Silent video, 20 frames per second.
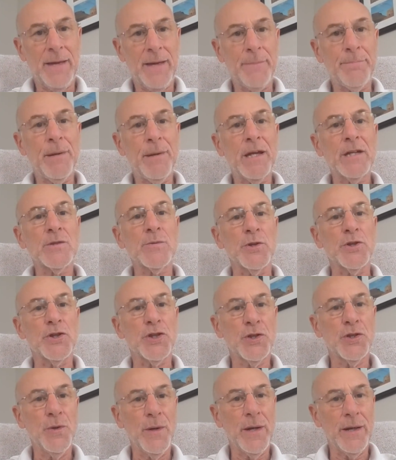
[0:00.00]
and bigs were
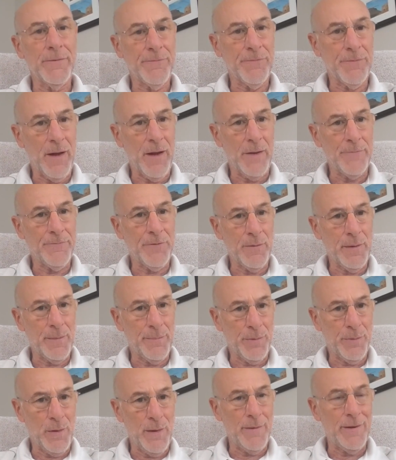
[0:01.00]
shooting up from the
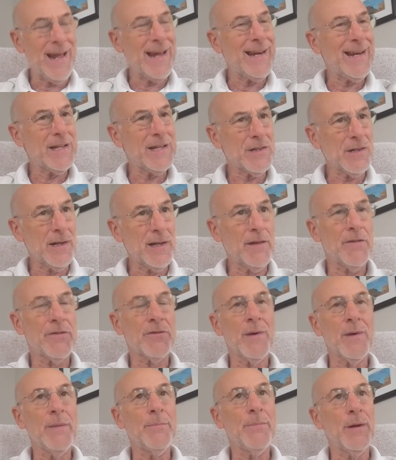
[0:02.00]
perimeter, not necessarily
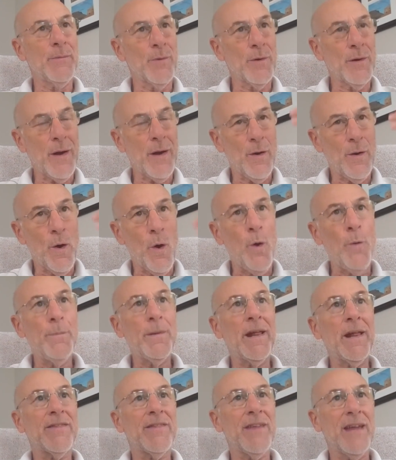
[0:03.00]
three, but were
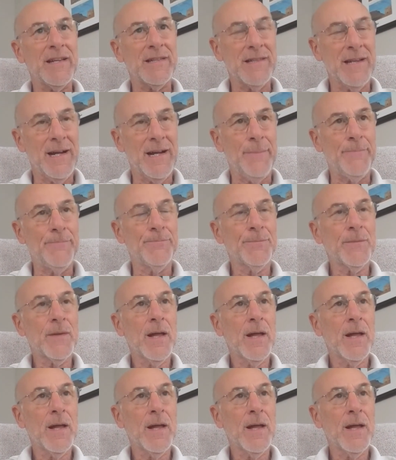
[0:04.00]
opening things up.